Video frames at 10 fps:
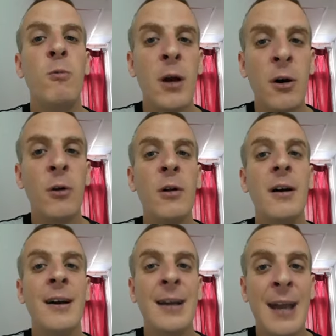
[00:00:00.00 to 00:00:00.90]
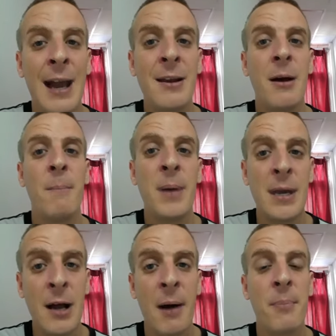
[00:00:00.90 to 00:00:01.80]
will get
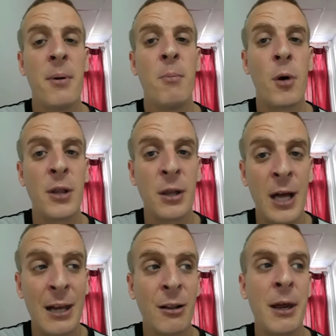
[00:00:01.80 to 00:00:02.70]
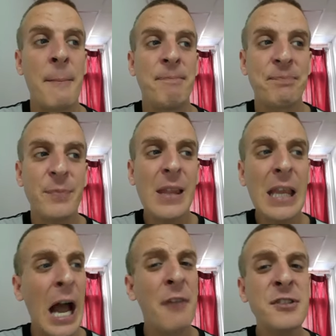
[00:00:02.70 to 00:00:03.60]
beat up, more than likely.
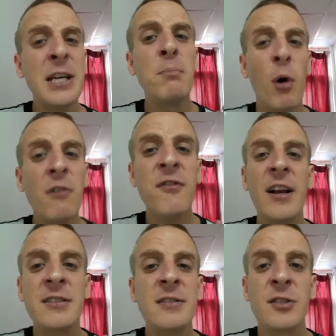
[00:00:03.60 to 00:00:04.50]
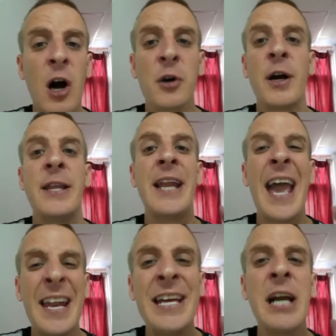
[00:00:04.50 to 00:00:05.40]
I've seen more fights in Songkran than
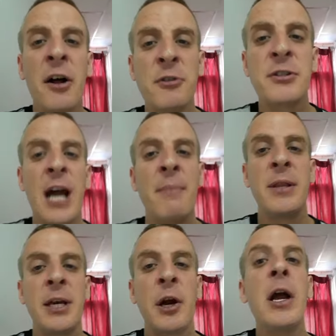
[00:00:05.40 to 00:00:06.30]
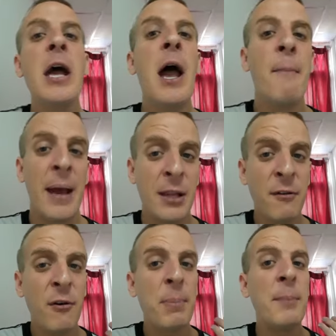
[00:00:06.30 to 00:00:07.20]
any other time of the year, mainly
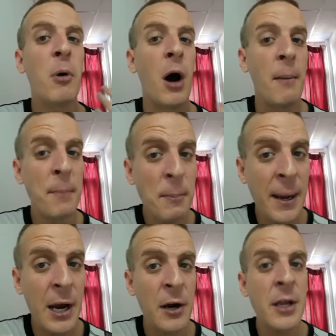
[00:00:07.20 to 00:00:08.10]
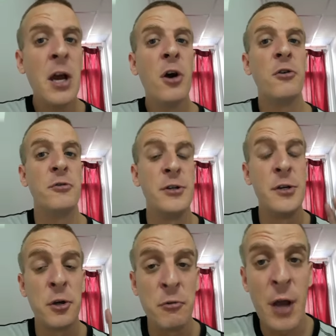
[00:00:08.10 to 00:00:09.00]
from people unprepared who
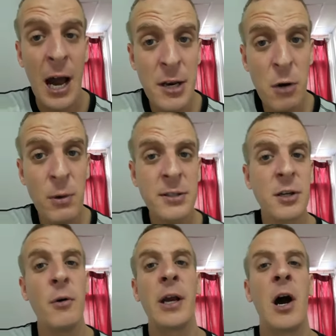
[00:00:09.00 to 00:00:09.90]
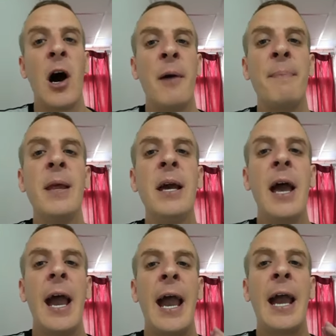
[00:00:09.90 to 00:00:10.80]
do not know what's going on
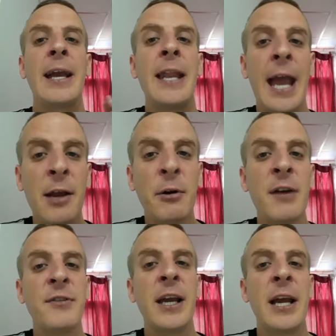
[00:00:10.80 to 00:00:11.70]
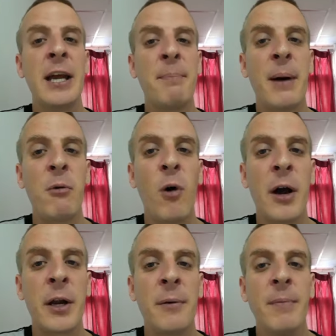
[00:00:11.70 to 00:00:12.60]
and get angry if they get hit by
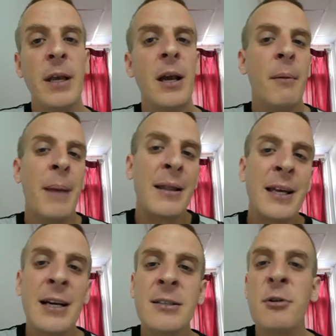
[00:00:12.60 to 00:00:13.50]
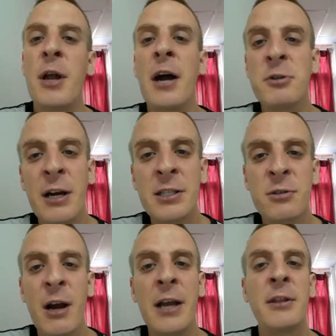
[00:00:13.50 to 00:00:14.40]
water, mainly because they're not dressed
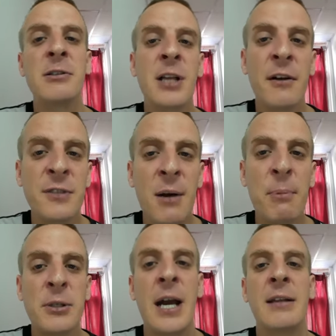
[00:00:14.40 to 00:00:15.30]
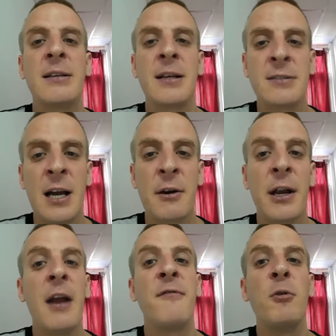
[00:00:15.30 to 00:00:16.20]
right, their stuff's unprotected,
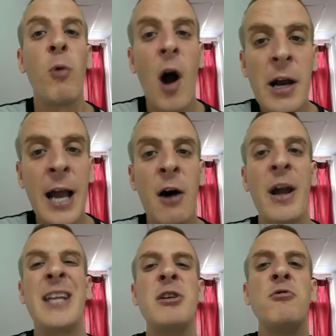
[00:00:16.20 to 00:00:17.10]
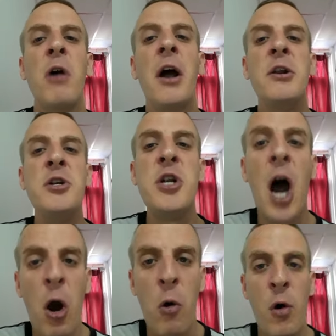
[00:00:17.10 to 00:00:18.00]
etc. If you walk out and you
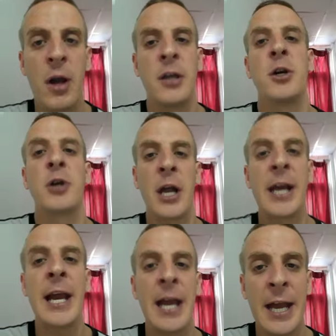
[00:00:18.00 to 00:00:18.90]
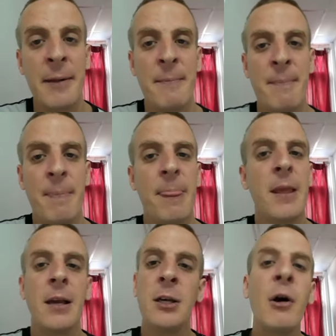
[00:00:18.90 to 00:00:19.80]
know you're going to get hit,
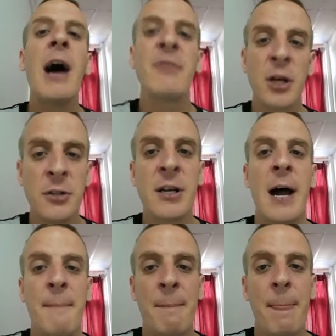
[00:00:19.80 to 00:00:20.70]
you'll have a good time.